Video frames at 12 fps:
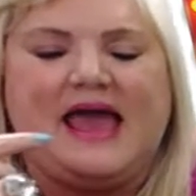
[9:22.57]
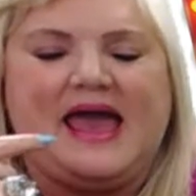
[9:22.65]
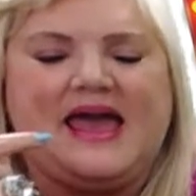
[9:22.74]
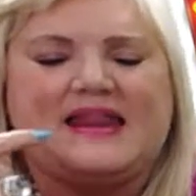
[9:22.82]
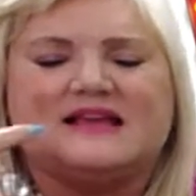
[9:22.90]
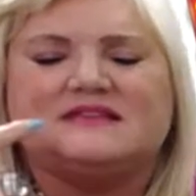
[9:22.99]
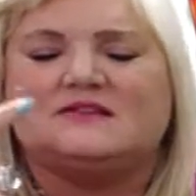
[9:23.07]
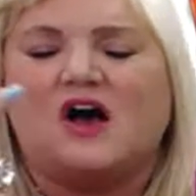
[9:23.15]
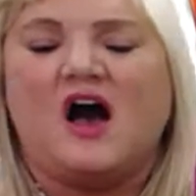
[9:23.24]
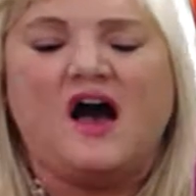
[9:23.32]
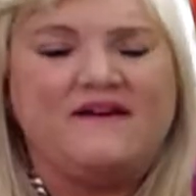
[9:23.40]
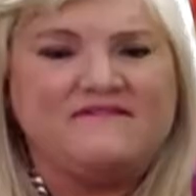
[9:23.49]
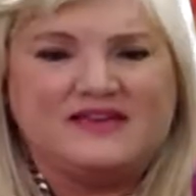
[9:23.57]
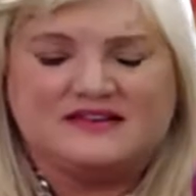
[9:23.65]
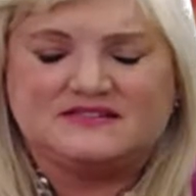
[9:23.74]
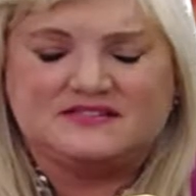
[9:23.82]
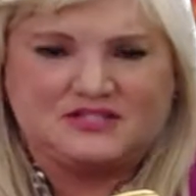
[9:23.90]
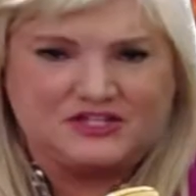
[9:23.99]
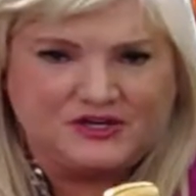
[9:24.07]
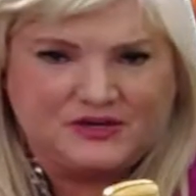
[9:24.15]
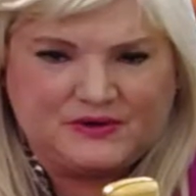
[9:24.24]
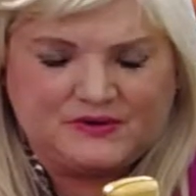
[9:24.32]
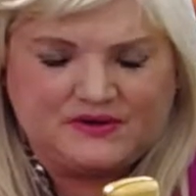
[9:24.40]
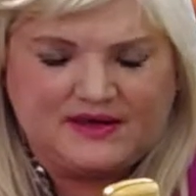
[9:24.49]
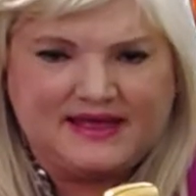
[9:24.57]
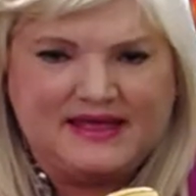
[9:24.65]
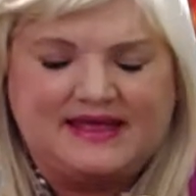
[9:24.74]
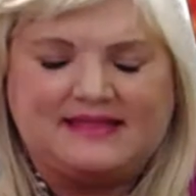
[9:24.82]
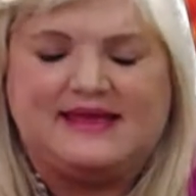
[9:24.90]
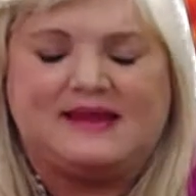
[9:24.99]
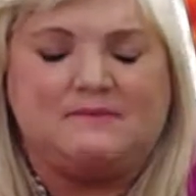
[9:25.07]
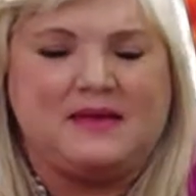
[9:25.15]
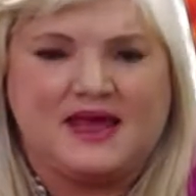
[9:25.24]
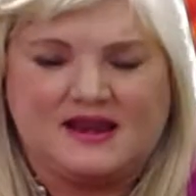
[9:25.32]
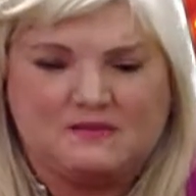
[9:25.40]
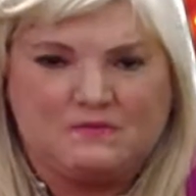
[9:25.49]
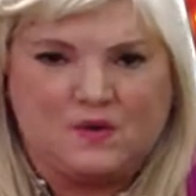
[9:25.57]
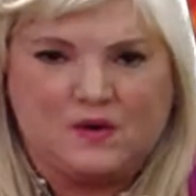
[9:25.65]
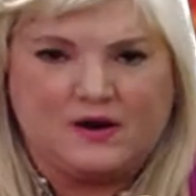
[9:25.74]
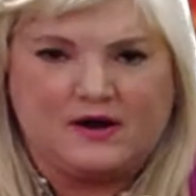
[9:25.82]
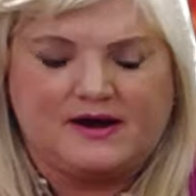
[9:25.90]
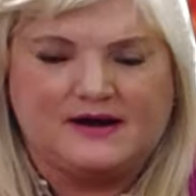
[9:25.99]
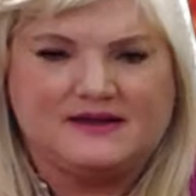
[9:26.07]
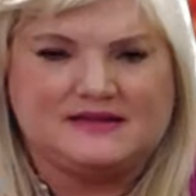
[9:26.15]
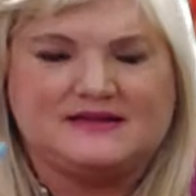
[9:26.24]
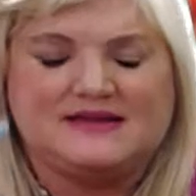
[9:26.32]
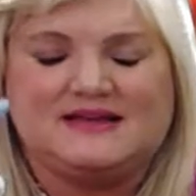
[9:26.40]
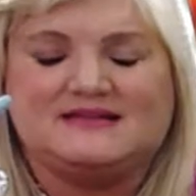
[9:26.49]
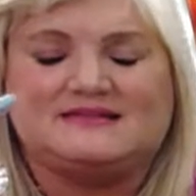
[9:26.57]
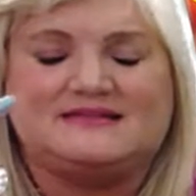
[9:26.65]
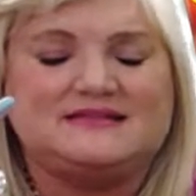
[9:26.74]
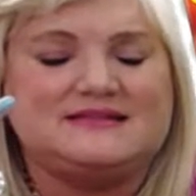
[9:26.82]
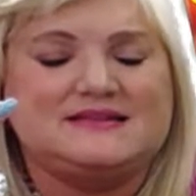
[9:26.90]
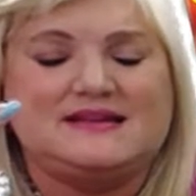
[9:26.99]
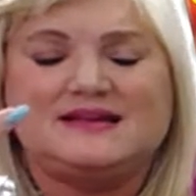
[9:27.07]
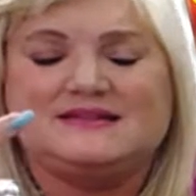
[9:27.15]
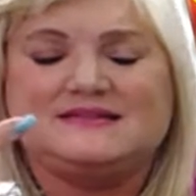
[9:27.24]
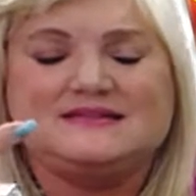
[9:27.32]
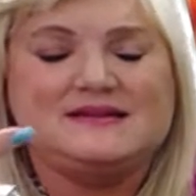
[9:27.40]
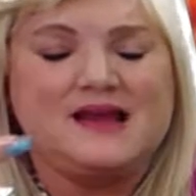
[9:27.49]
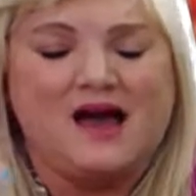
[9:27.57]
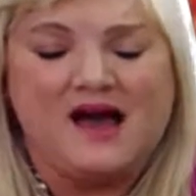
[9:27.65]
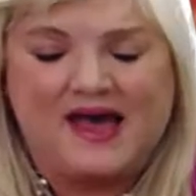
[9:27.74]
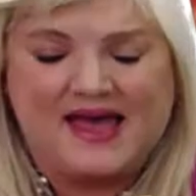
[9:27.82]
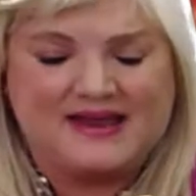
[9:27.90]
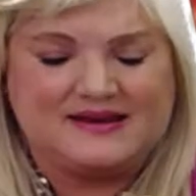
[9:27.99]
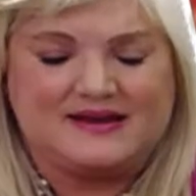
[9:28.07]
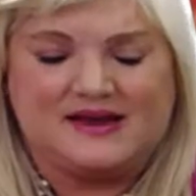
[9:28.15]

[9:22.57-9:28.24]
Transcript: And it's obvious, too, that Mandy Moore is not